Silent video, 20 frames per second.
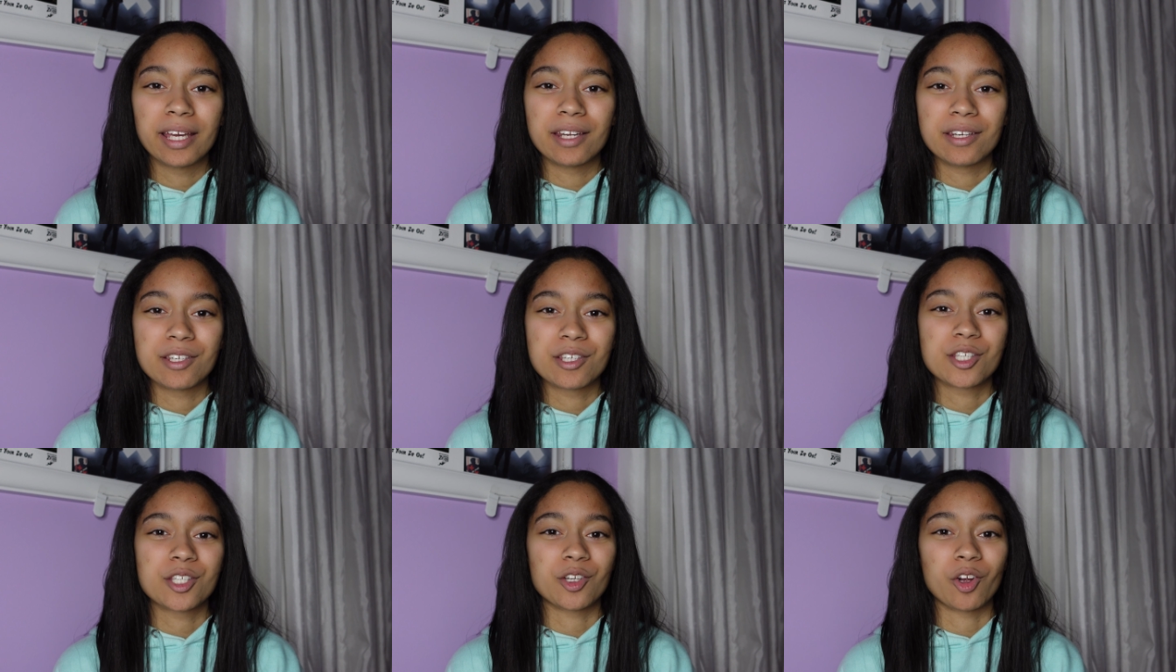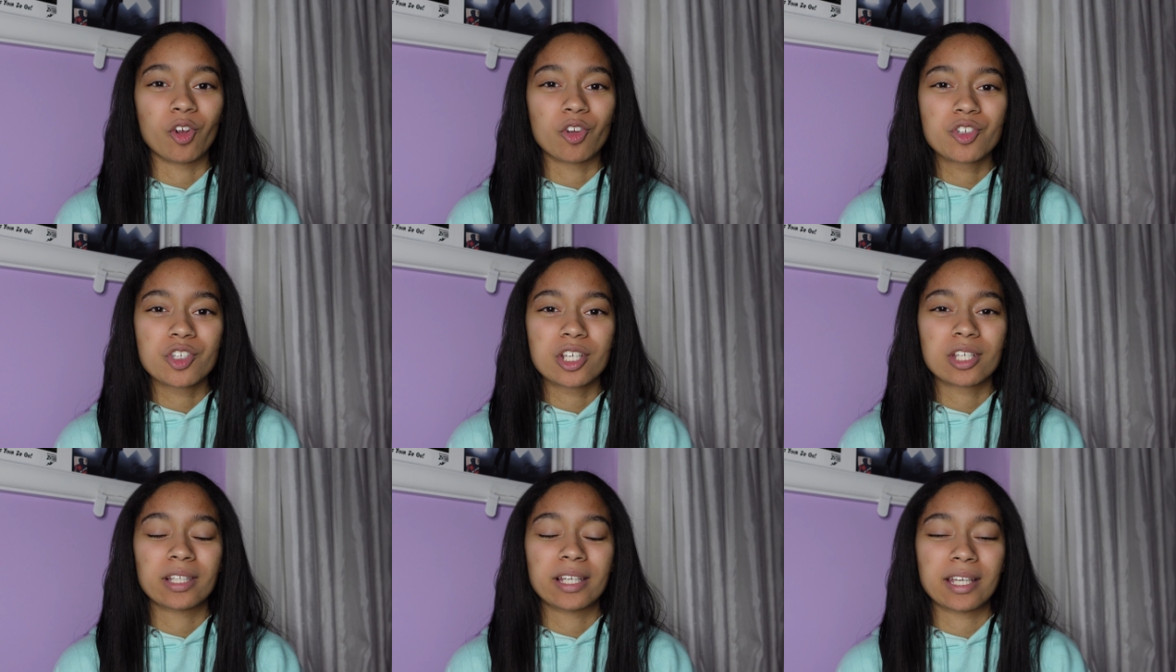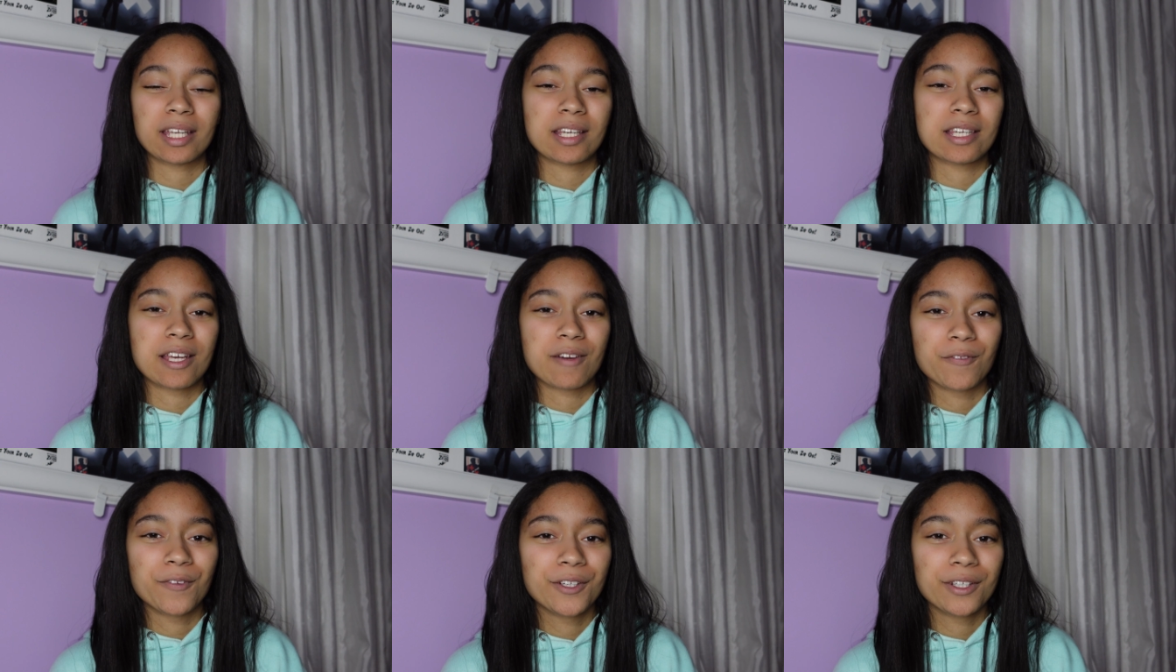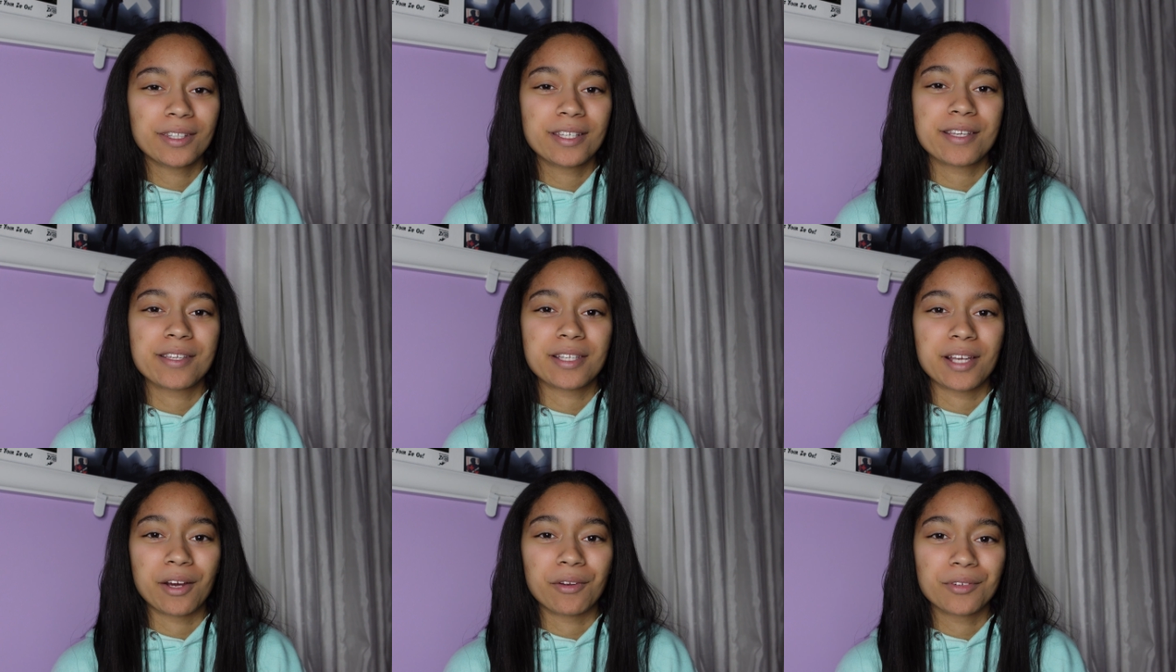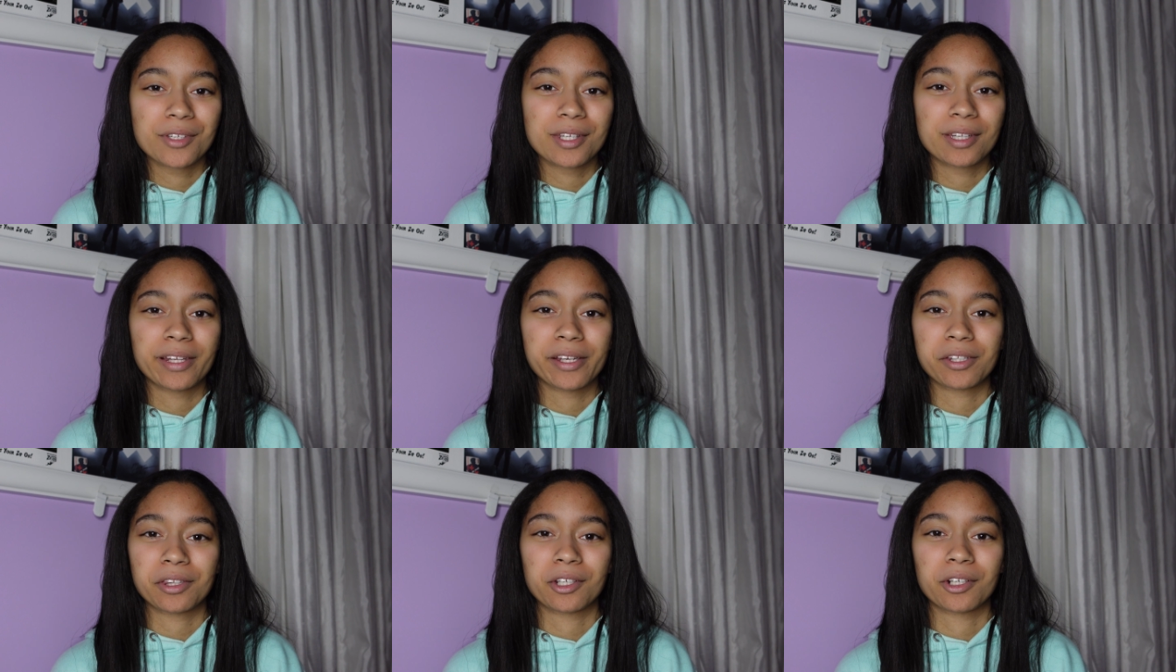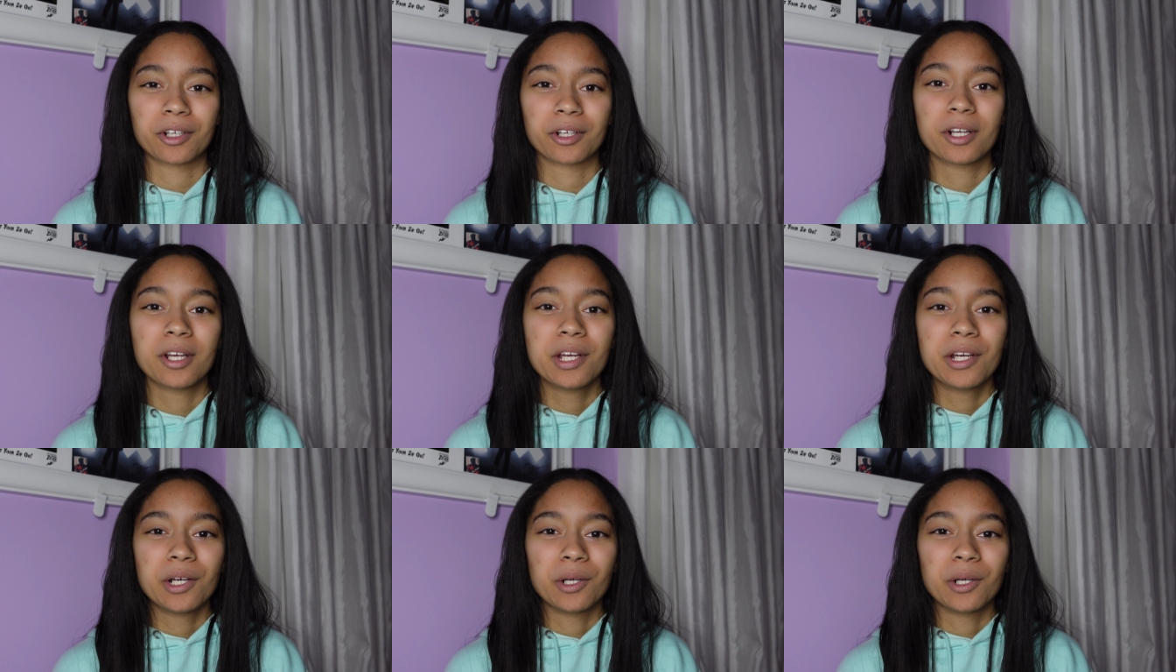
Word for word: and nostalgic. Like, it definitely sounded like their